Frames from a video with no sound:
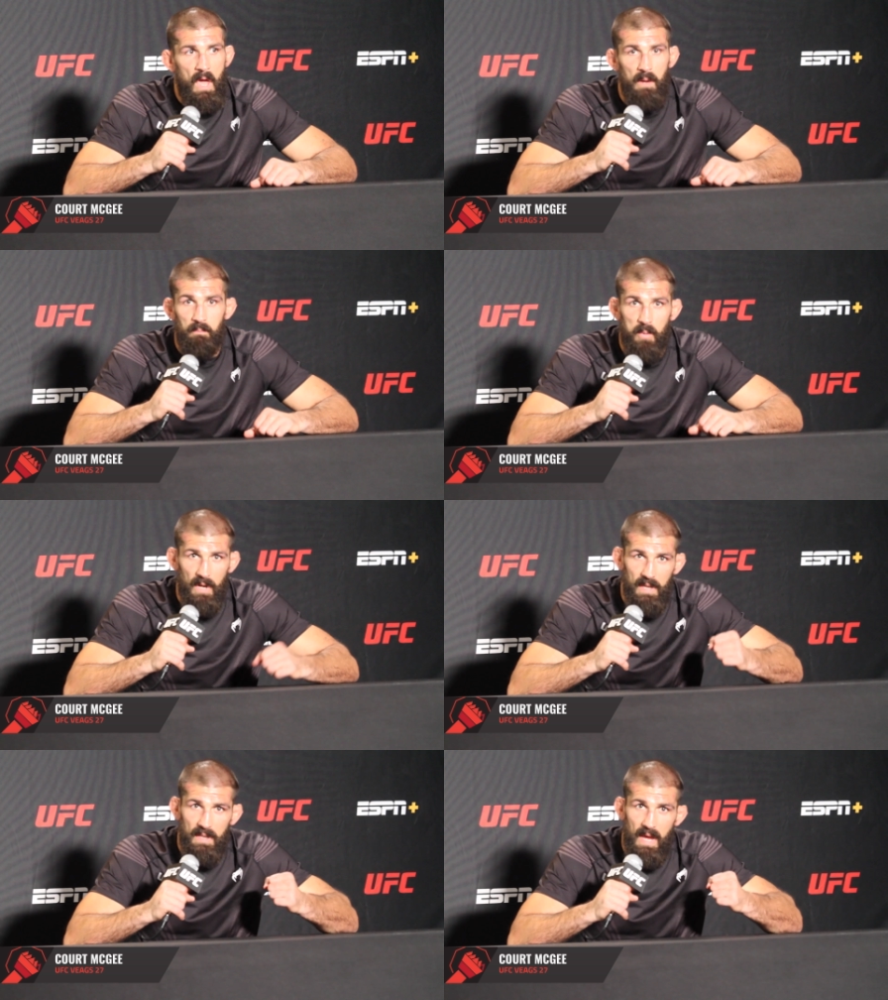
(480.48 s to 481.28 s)
and
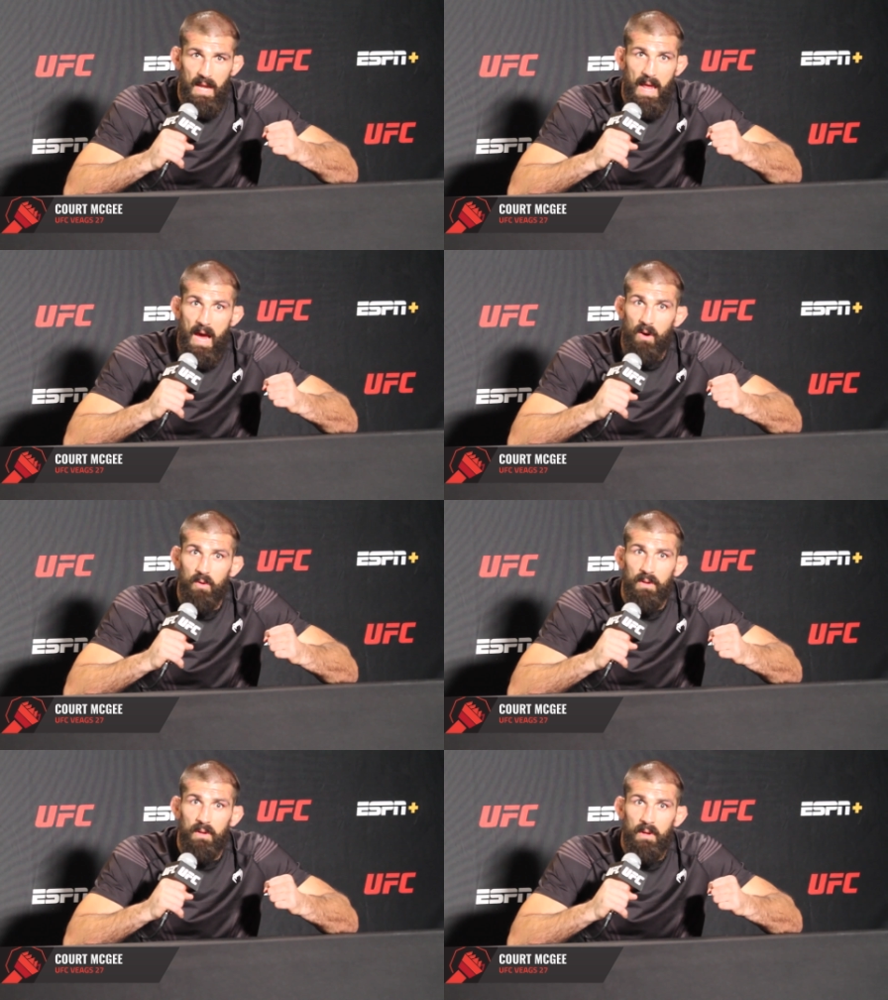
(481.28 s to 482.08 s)
bringing that
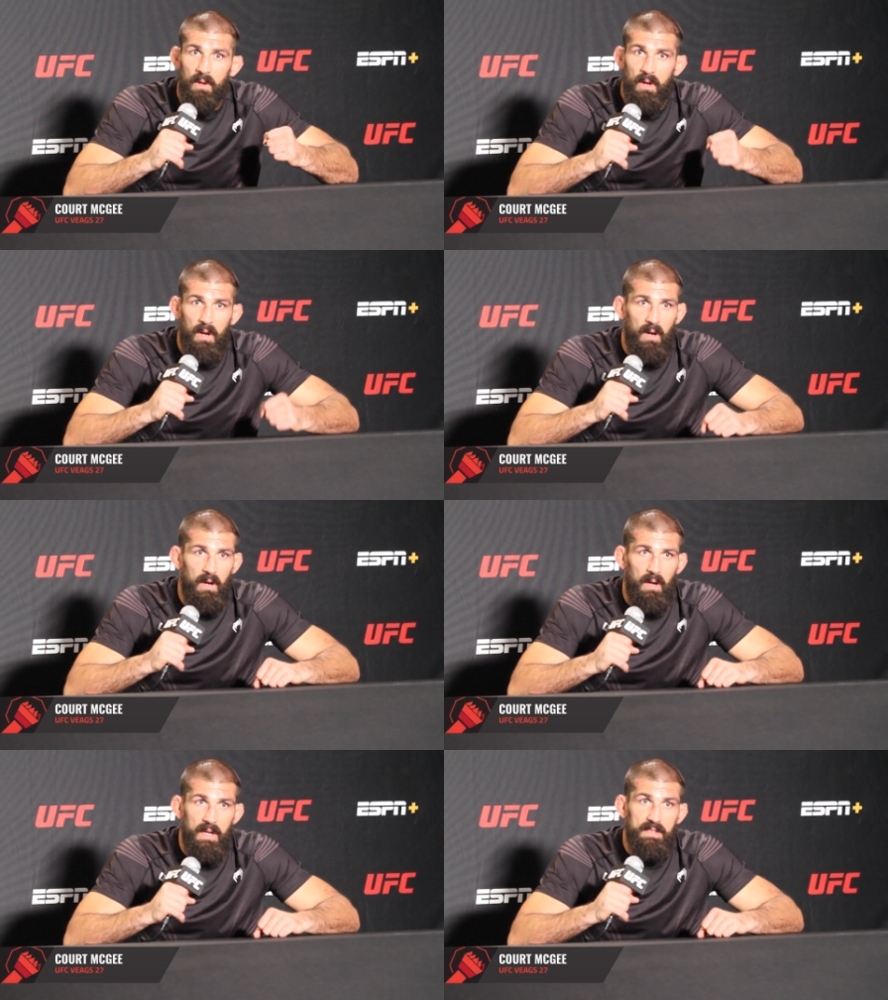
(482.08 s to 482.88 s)
out
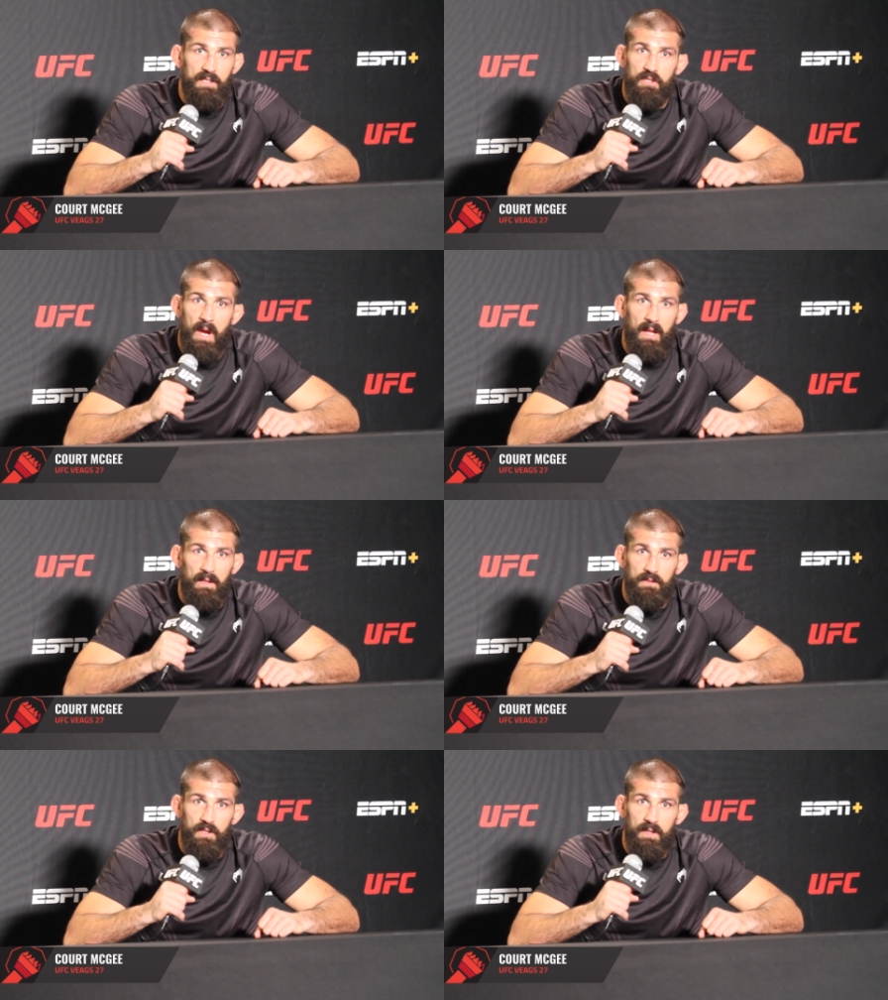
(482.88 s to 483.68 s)
uh, is a
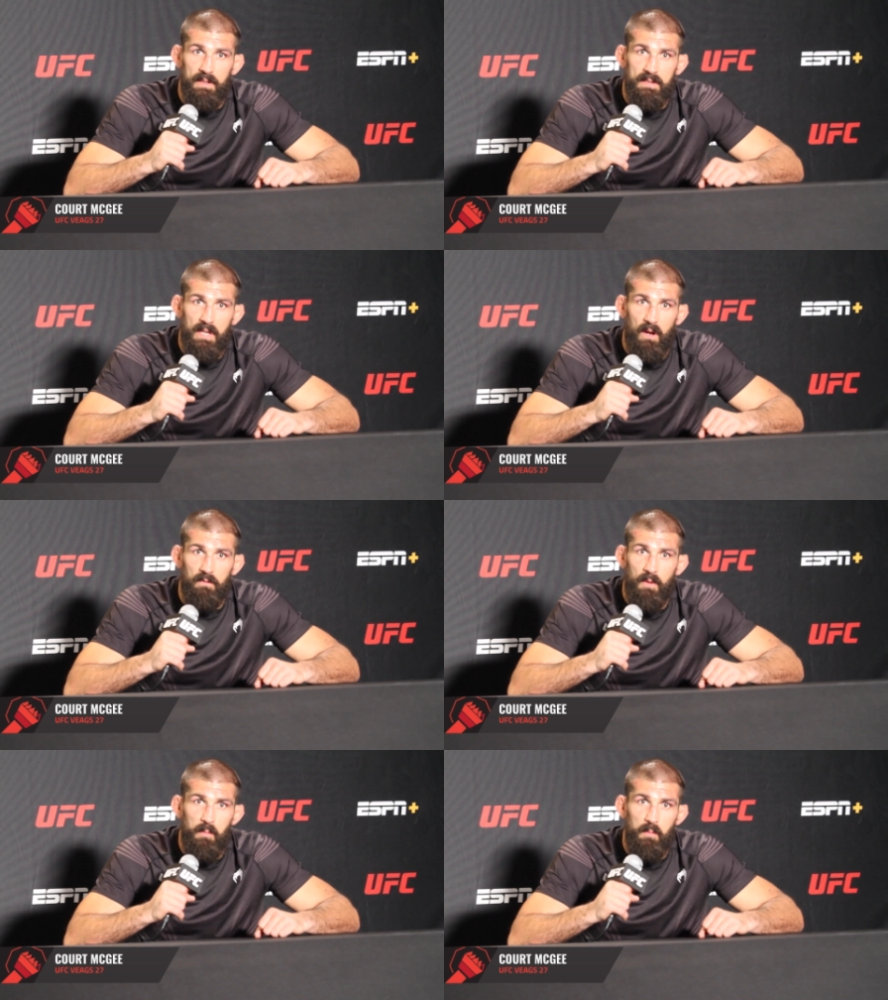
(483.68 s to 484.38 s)
challenge in itself.